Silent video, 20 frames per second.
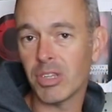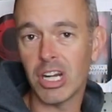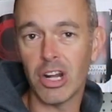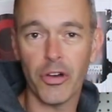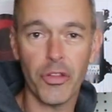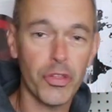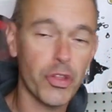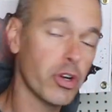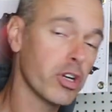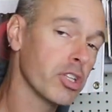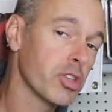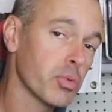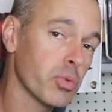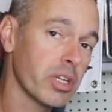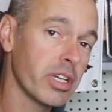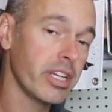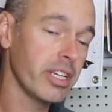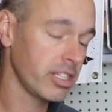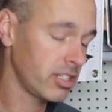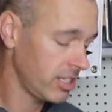
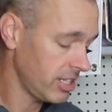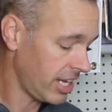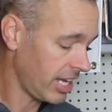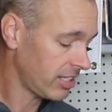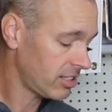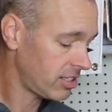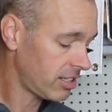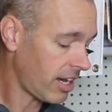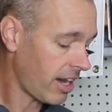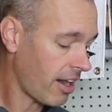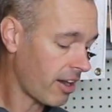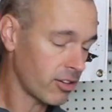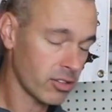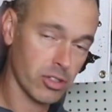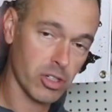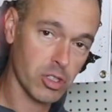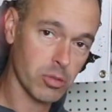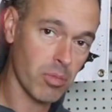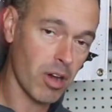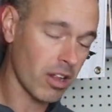33-inch tires
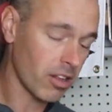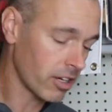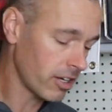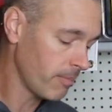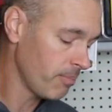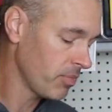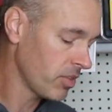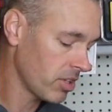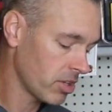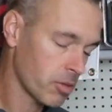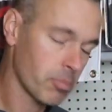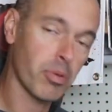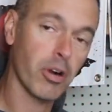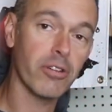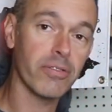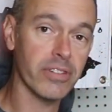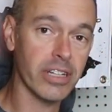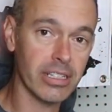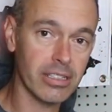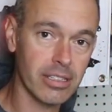or smaller.
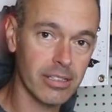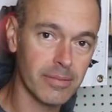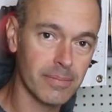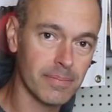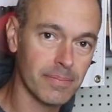Perfect.